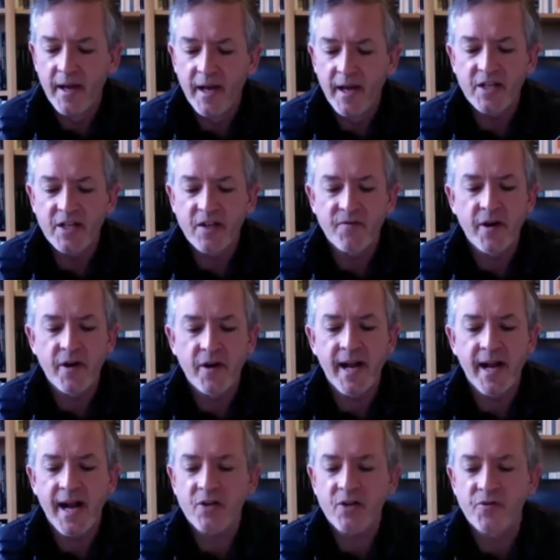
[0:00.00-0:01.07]
it's a very
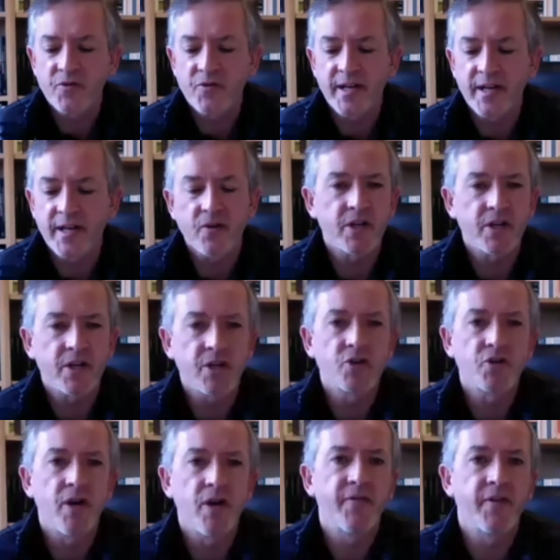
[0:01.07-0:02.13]
natural thing. It's not a
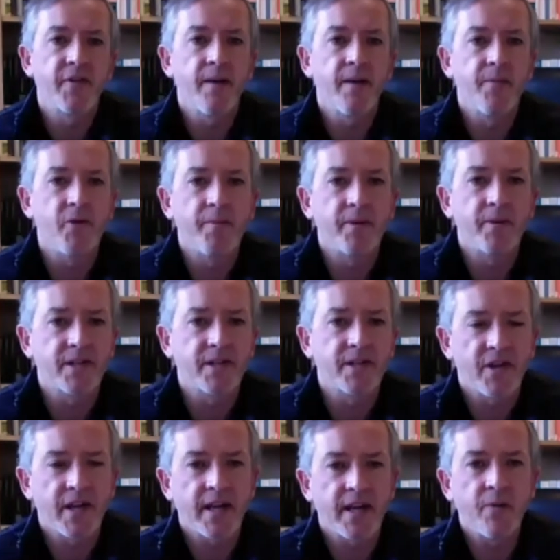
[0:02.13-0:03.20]
contrived thing I'm doing because I
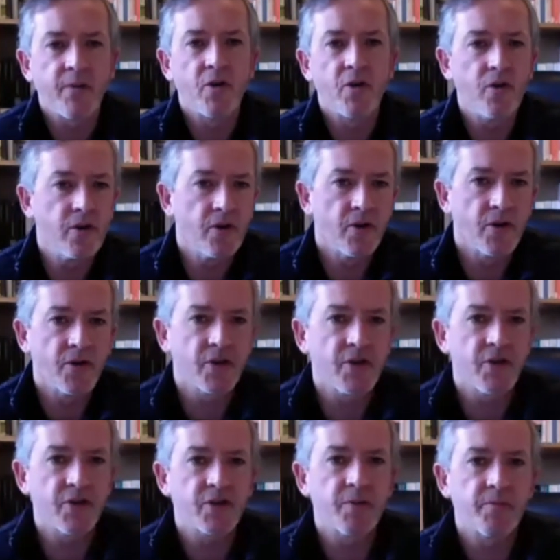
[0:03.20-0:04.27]
think it would look good on a
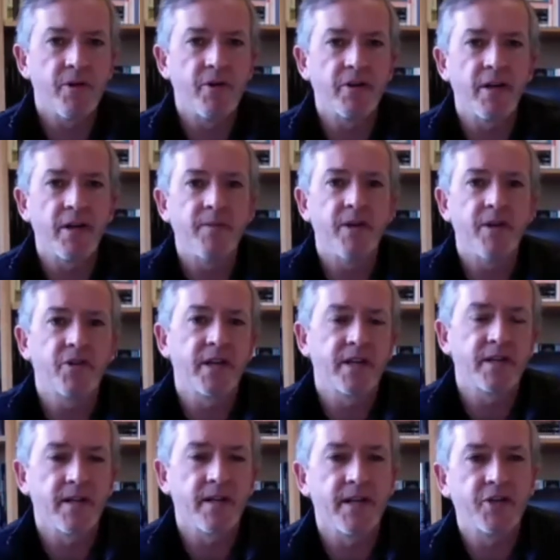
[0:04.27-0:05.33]
concert program. There are
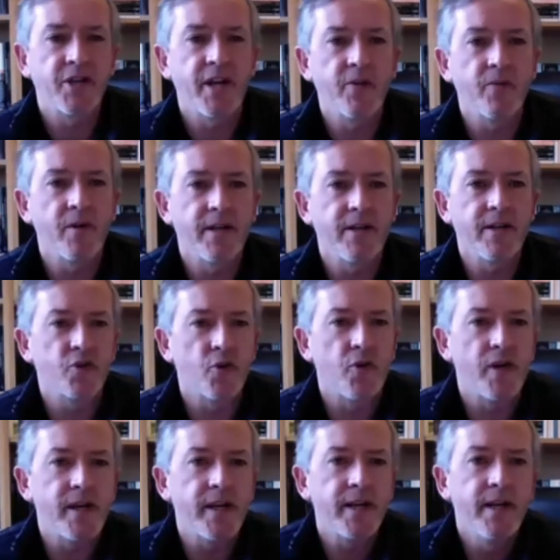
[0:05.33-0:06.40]
things that I genuinely
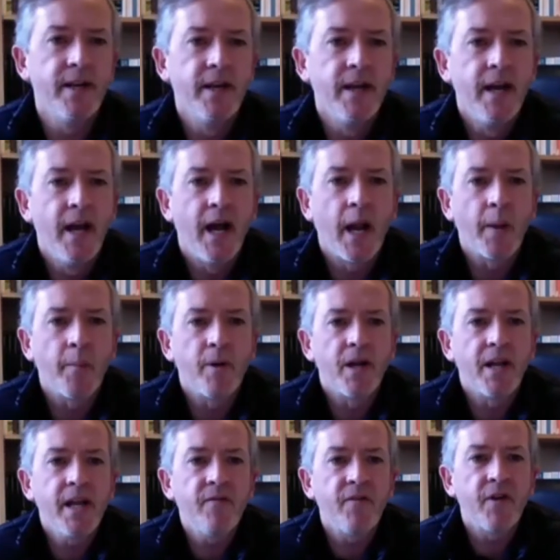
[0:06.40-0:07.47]
enjoy and
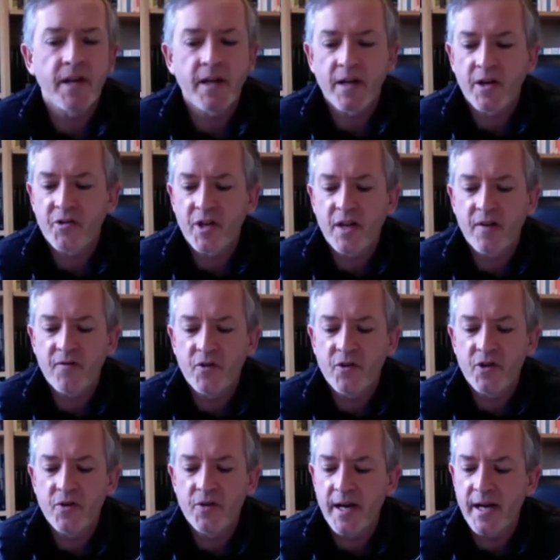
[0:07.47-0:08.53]
believe in. And I think if you
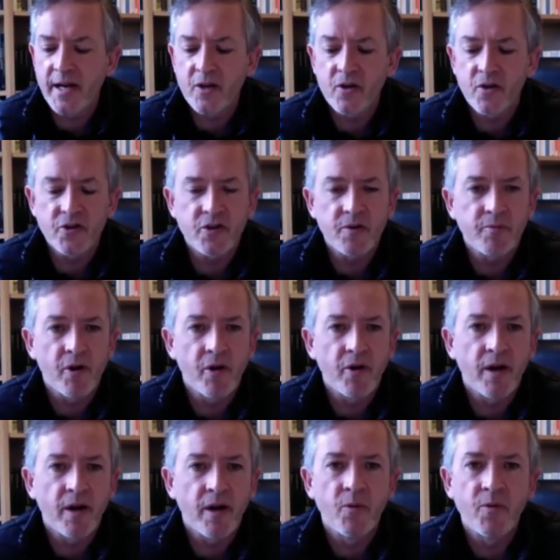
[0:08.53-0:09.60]
do that in a concert
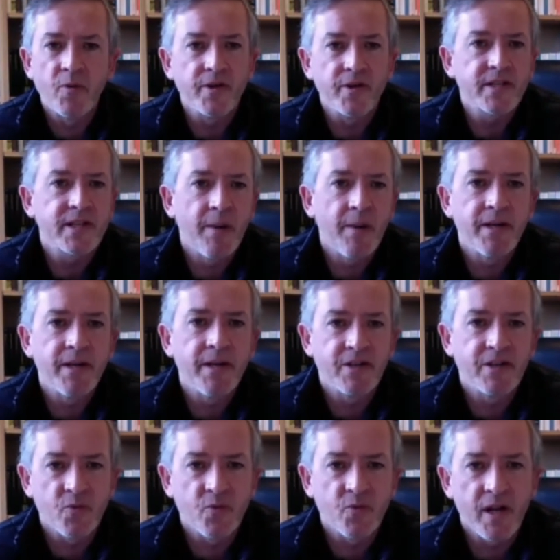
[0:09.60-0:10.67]
program or with your exam
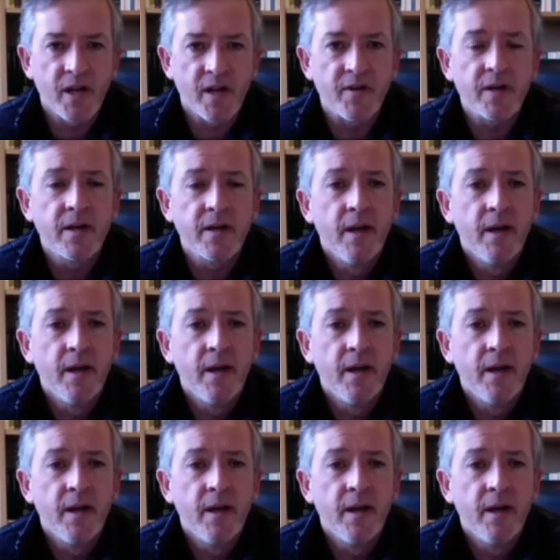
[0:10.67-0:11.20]
pieces or whatever,